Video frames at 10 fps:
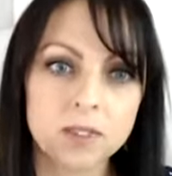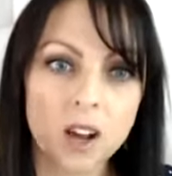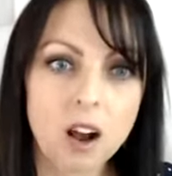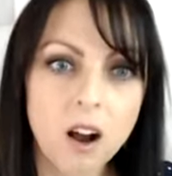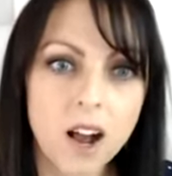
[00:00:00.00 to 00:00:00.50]

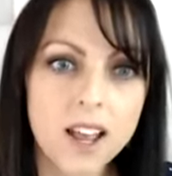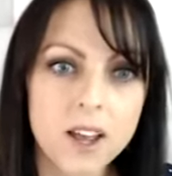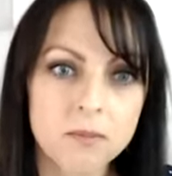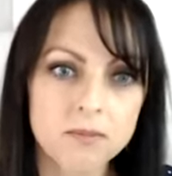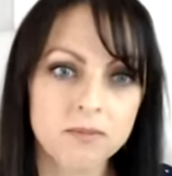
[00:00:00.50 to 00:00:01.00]
I
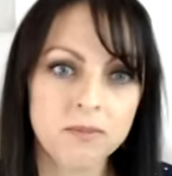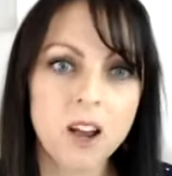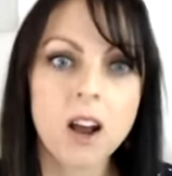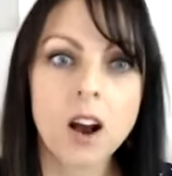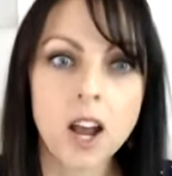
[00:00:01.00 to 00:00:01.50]
am.
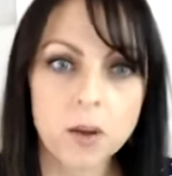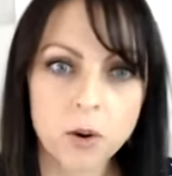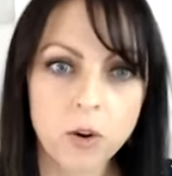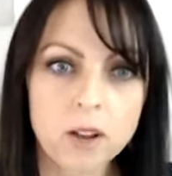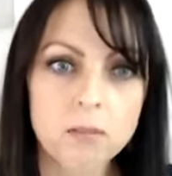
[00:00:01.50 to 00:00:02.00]
I am
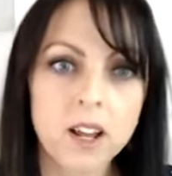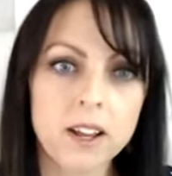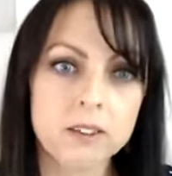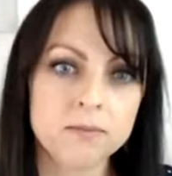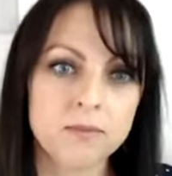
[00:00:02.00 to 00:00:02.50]
a great
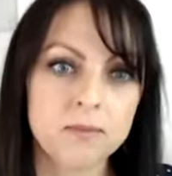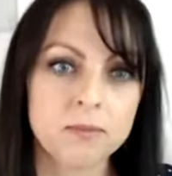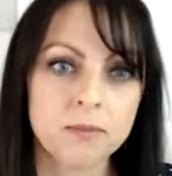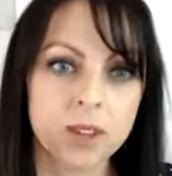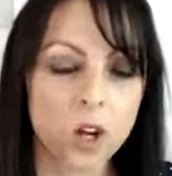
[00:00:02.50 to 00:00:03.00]
player.
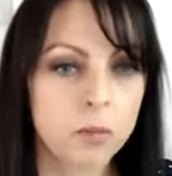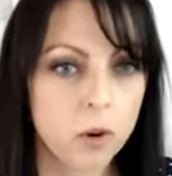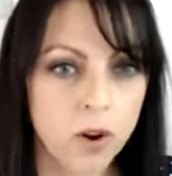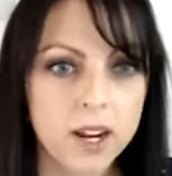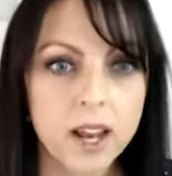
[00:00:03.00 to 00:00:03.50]
I'm a
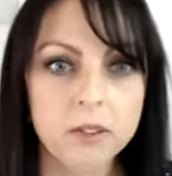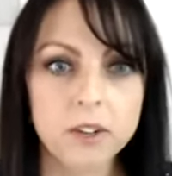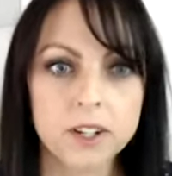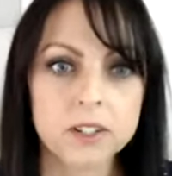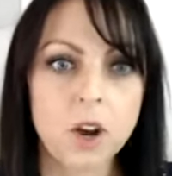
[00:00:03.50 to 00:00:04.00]
great
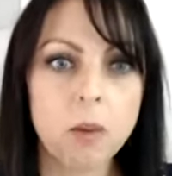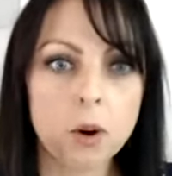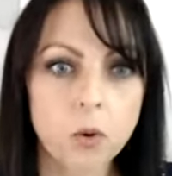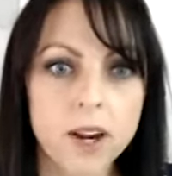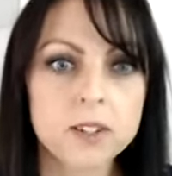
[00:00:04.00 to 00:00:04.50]
athlete. I'm a
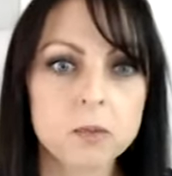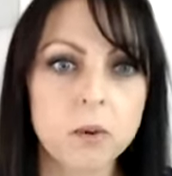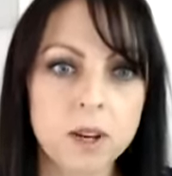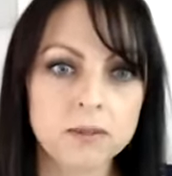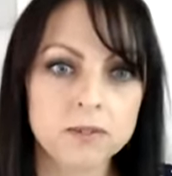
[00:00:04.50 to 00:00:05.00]
great
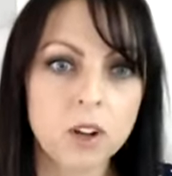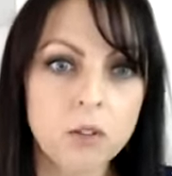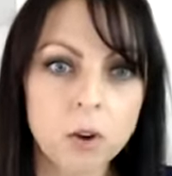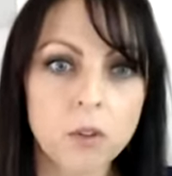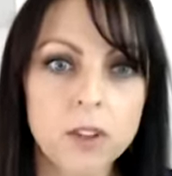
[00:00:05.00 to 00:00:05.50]
swimmer.
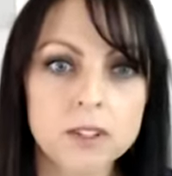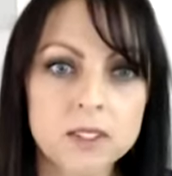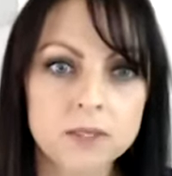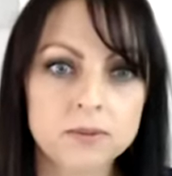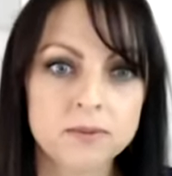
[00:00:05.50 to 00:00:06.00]
I've got
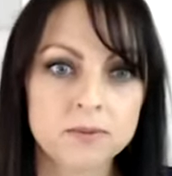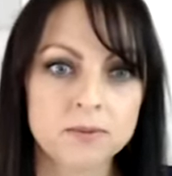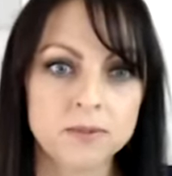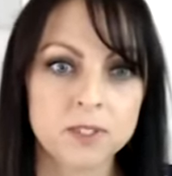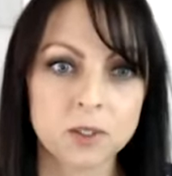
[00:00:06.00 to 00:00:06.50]
this.
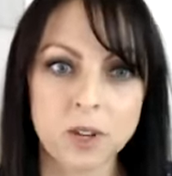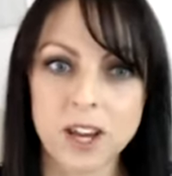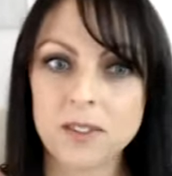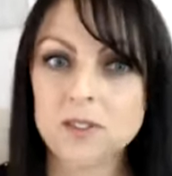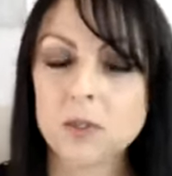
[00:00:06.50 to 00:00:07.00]

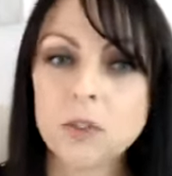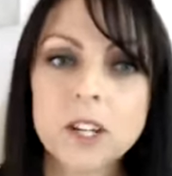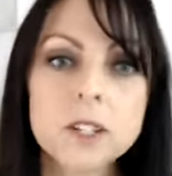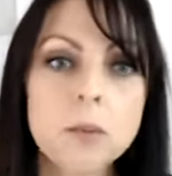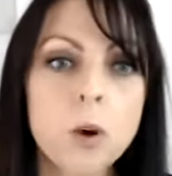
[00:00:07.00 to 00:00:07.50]
Okay, so if you
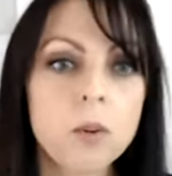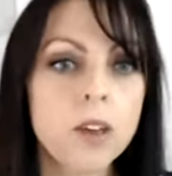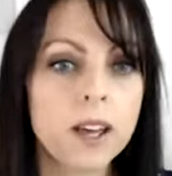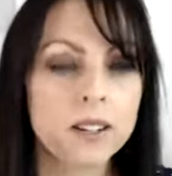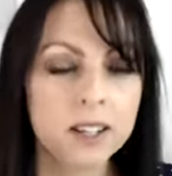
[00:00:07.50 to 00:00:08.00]
need some help with
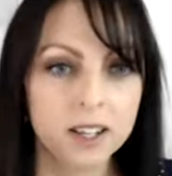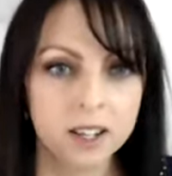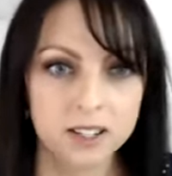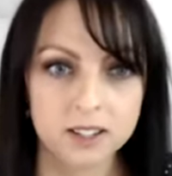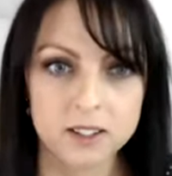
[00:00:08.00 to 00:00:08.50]
that,
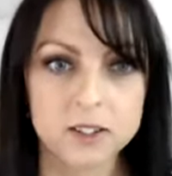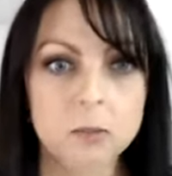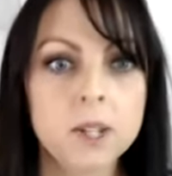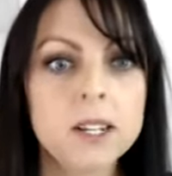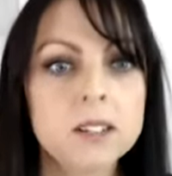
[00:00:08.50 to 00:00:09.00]
there's
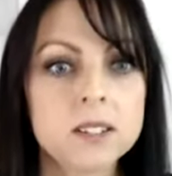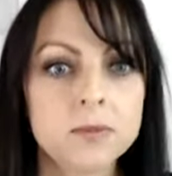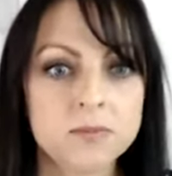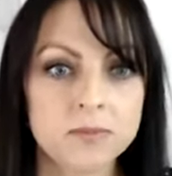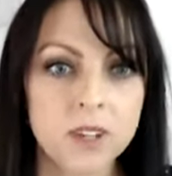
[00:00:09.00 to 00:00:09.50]
some
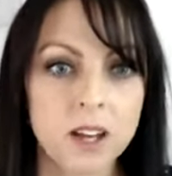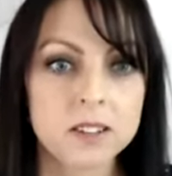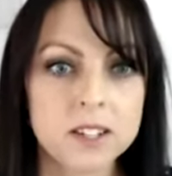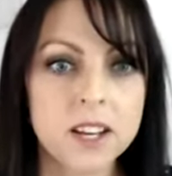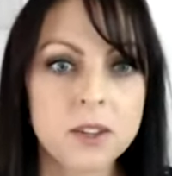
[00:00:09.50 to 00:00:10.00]
links
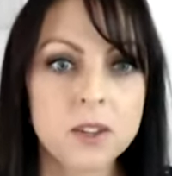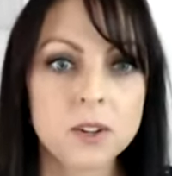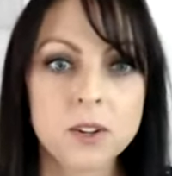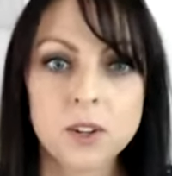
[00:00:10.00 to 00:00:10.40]
underneath.